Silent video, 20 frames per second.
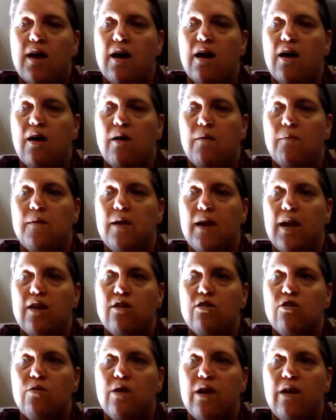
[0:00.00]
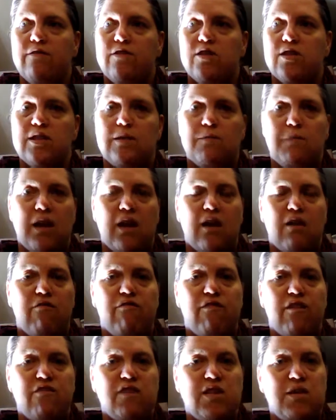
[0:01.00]
And you have to spend
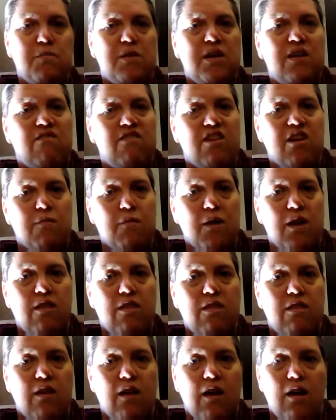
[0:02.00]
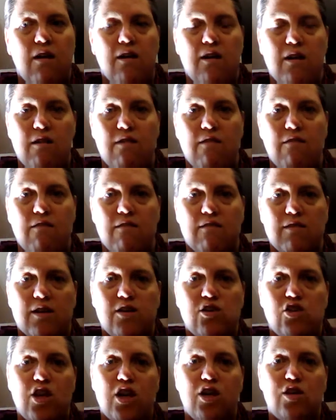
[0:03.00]
50 PV a month, and in
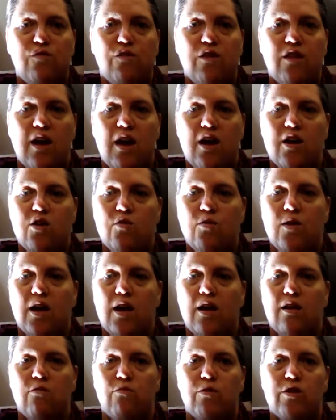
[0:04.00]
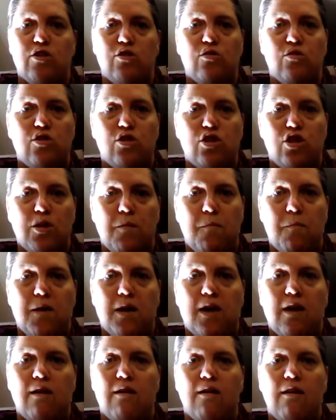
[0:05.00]
exchange for that you get reduced
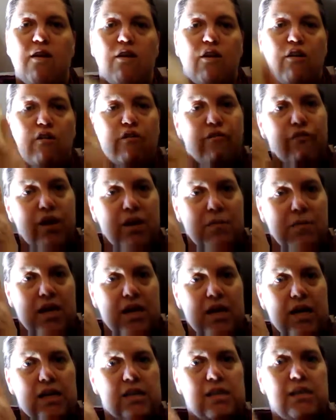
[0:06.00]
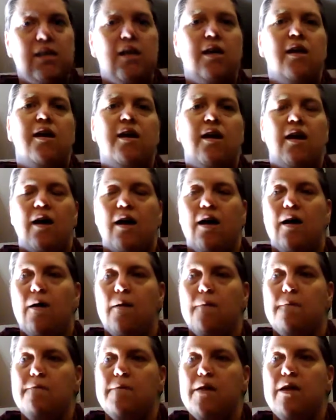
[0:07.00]
shipping, freebies,
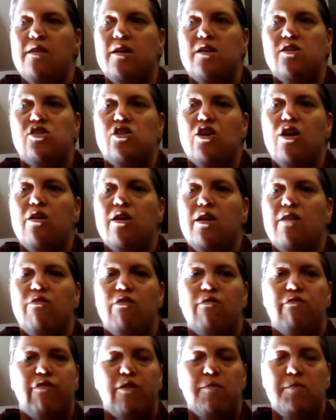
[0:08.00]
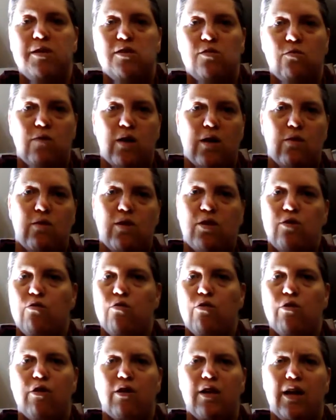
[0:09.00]
and they start giving freebies away when you
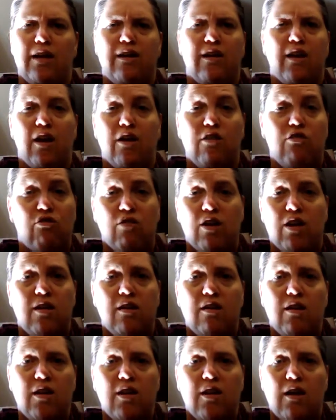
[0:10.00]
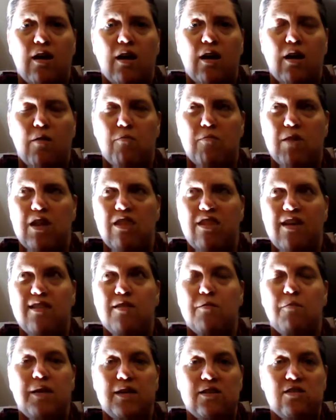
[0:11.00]
order like 100. I think
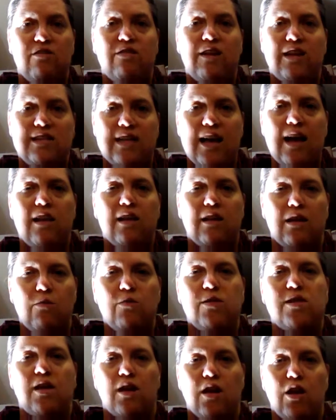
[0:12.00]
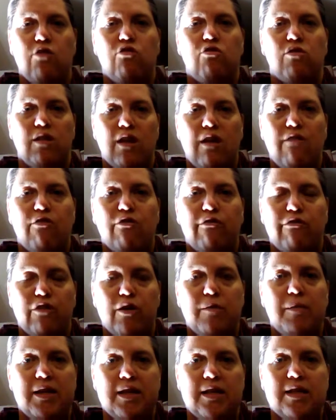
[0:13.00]
the Basil Vitality was the 100 level
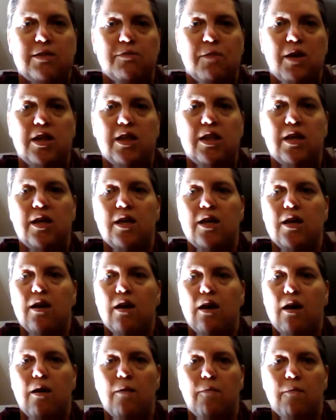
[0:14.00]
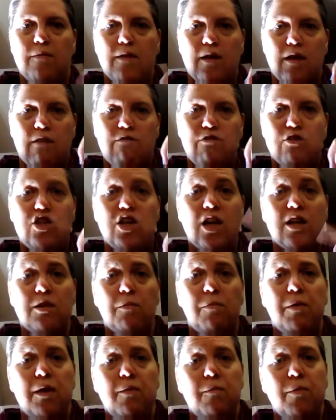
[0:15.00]
freebie this month. If you check the
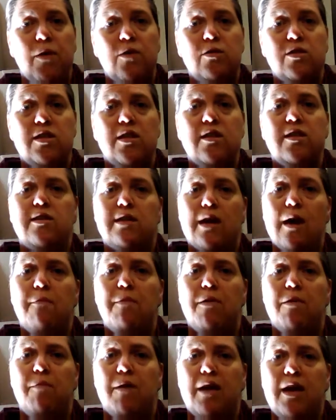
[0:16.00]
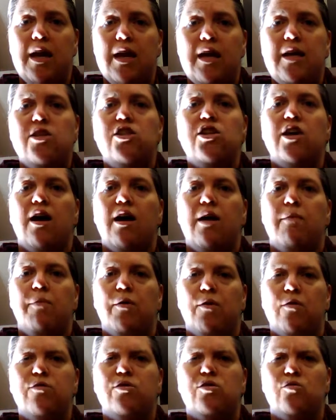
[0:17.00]
pin post at the top of the page, I
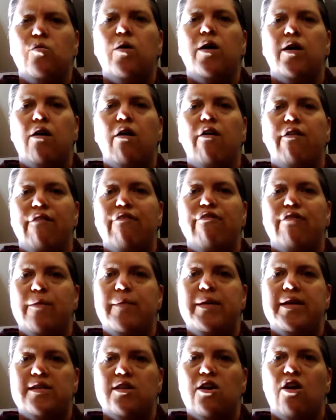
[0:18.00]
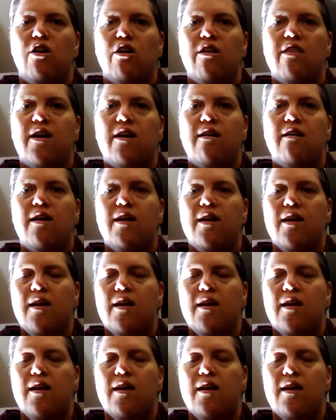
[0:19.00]
post what all the freebies are there.